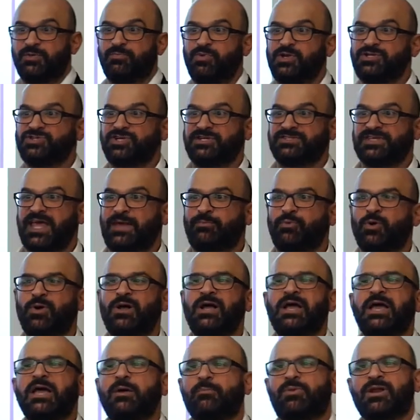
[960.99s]
the bridge
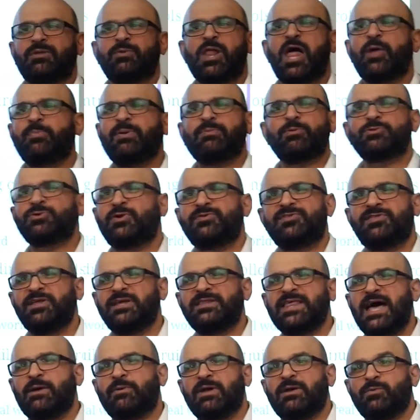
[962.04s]
example, but a lot of people don't
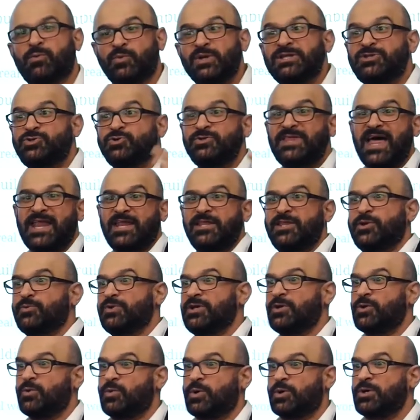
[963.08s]
think that way. We do that in the
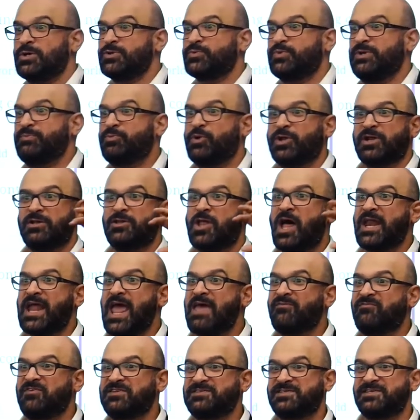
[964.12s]
real world. We put a lot of
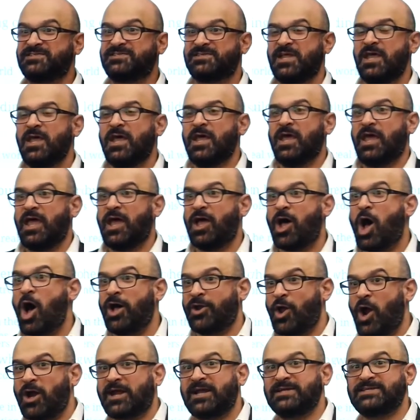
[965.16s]
emphasis uh,
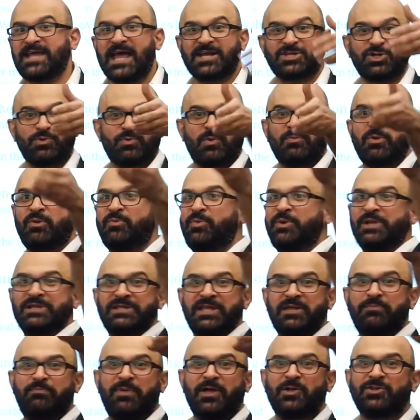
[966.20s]
on architecture when we're
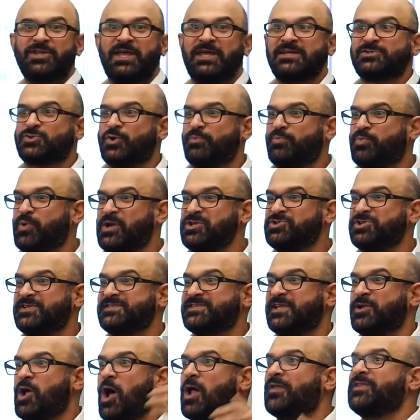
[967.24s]
building buildings or
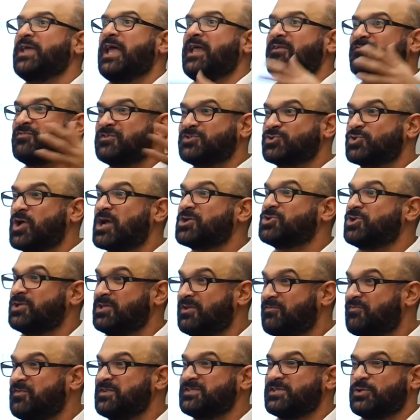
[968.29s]
bridges and all the infrastructure in
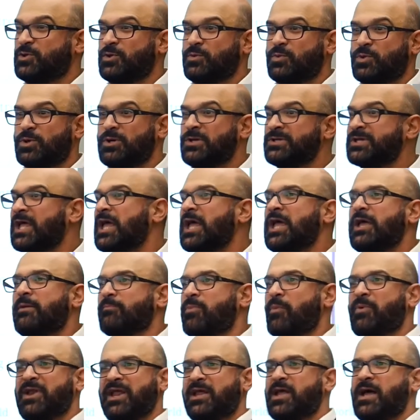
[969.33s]
the physical world.
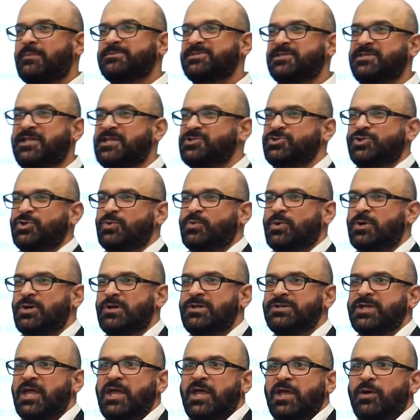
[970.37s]
But when it comes to the digital
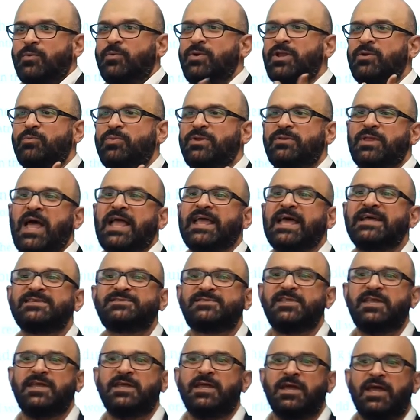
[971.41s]
world, we, we, I guess
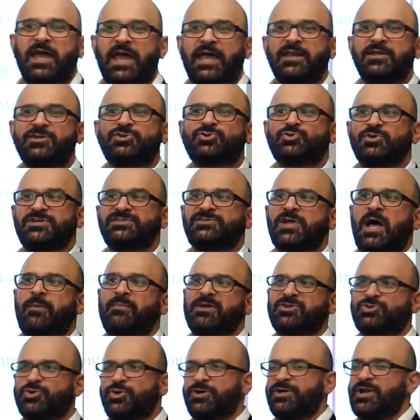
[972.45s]
the industry is not
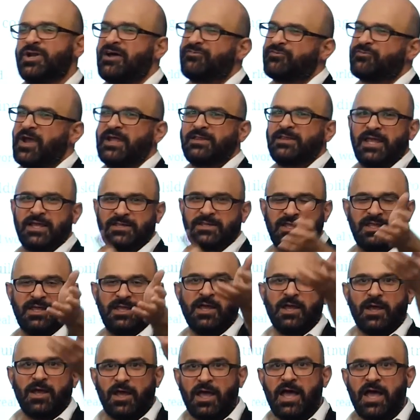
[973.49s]
mature enough, right? Like the
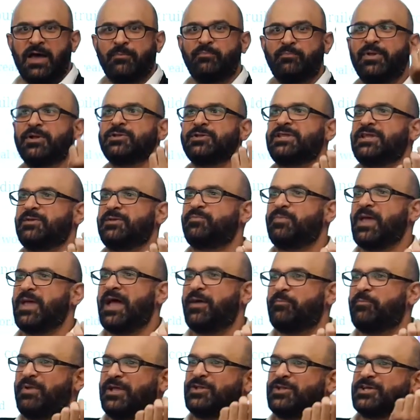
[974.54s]
uh, building
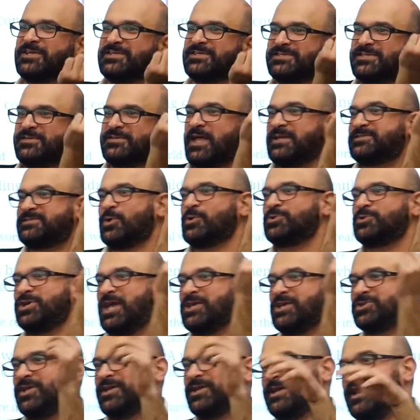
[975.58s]
uh, builders
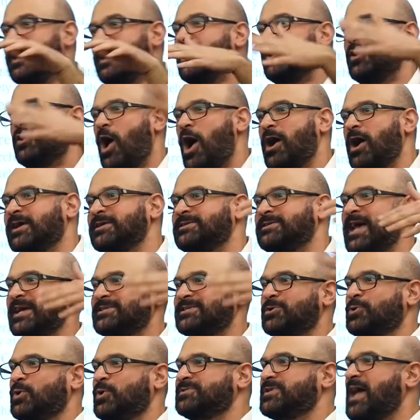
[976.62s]
association and
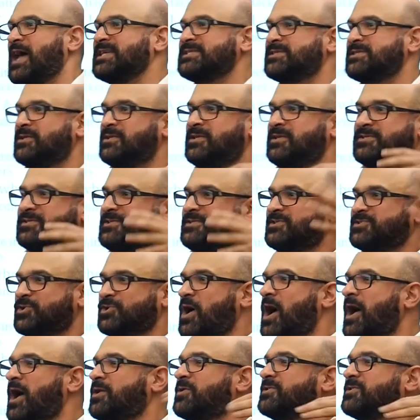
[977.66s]
architects and those guys. These, these, are
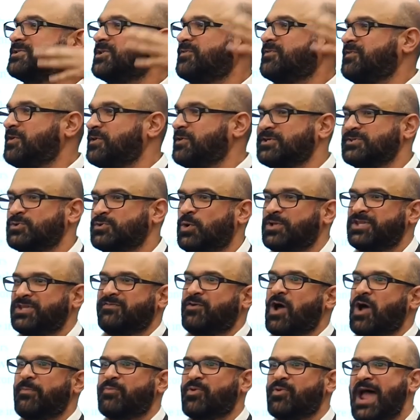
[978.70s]
hundreds of years old. They've
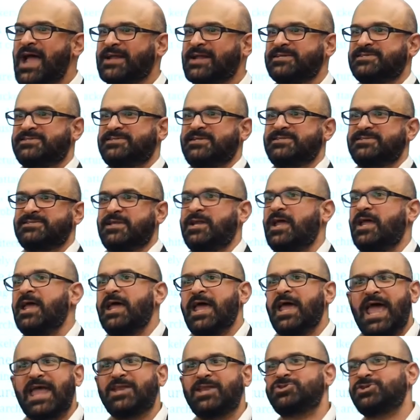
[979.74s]
got practices and
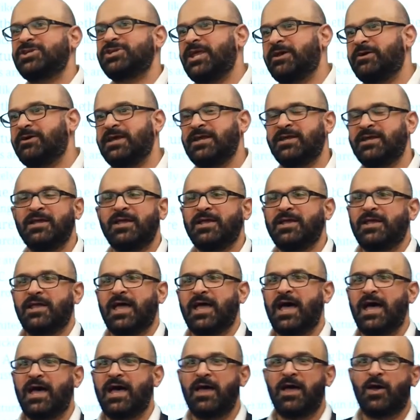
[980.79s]
engineering uh,
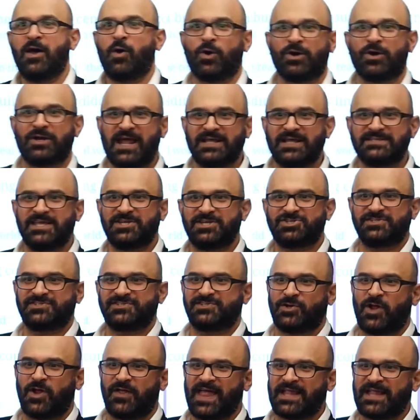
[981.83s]
uh, organizations
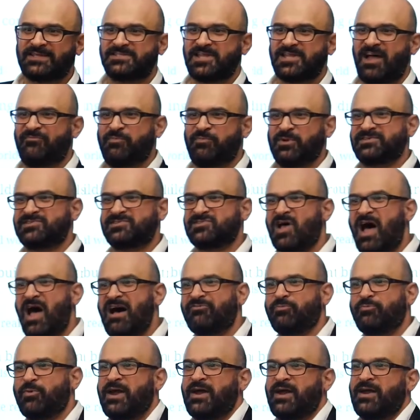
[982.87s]
and all that stuff. But
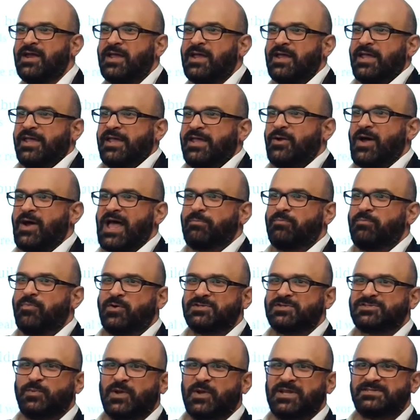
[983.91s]
software, you know, at
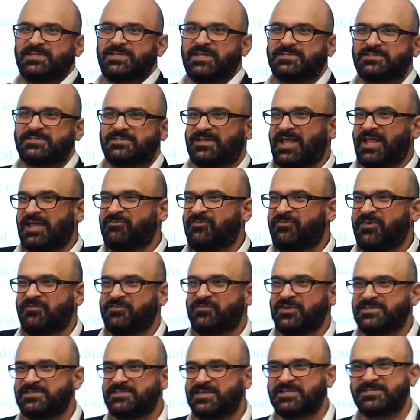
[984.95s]
most, what is it? It's like
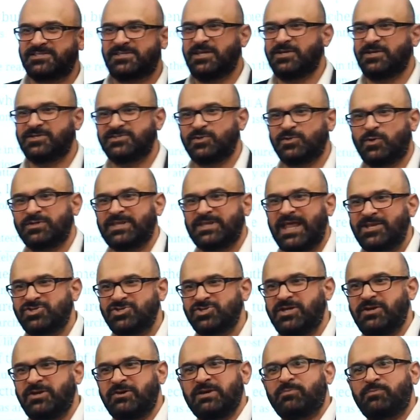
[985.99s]
50, 60 years old.
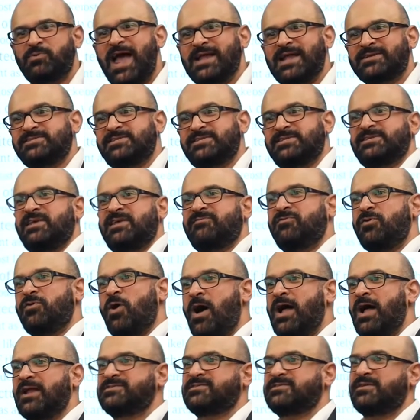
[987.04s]
Engineering practices have
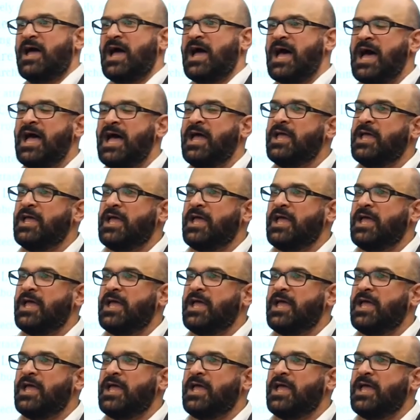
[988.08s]
not uh,